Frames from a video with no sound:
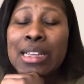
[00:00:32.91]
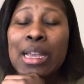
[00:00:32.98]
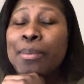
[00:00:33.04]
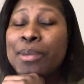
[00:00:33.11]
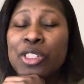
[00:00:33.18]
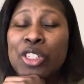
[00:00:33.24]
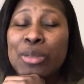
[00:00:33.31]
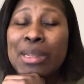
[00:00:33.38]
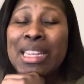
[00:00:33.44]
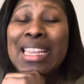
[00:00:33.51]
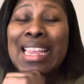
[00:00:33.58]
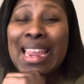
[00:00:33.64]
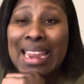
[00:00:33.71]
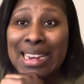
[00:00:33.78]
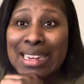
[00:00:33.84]
I mean, excuse me,
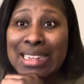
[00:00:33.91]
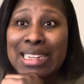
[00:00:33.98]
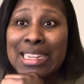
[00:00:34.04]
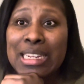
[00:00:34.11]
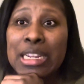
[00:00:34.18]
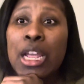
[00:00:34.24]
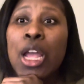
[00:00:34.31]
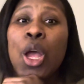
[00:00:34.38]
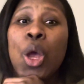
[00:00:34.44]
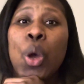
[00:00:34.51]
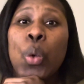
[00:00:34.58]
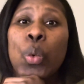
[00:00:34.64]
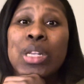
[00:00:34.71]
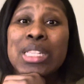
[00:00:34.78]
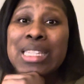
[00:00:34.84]
Kandi
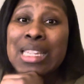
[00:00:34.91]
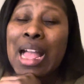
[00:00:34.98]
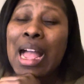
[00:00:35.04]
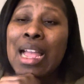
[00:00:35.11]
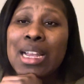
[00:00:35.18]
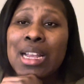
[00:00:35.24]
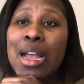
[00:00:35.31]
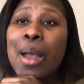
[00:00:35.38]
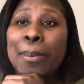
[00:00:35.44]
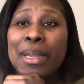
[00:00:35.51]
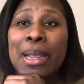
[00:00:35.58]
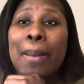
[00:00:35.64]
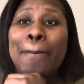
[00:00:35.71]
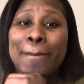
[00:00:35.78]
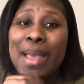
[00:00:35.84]
was not
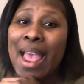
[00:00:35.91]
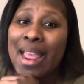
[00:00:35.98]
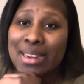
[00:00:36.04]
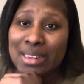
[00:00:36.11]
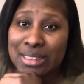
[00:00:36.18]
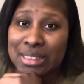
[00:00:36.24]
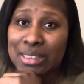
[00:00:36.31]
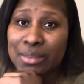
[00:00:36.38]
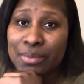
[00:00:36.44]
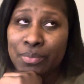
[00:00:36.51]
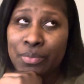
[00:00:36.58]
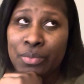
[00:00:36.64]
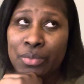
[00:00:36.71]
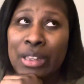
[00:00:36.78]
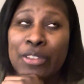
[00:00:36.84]
coming back
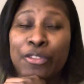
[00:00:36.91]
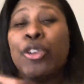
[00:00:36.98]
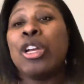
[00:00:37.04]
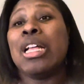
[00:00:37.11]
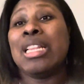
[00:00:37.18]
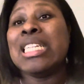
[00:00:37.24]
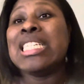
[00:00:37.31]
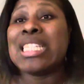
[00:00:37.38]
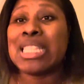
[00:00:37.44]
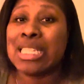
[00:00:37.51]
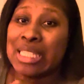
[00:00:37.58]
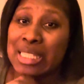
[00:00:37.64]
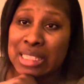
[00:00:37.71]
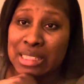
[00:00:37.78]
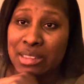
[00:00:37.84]
for at least
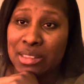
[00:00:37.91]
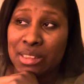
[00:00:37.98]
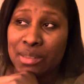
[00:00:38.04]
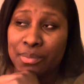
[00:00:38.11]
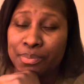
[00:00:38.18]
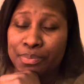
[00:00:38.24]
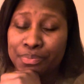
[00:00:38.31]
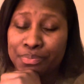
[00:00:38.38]
this season.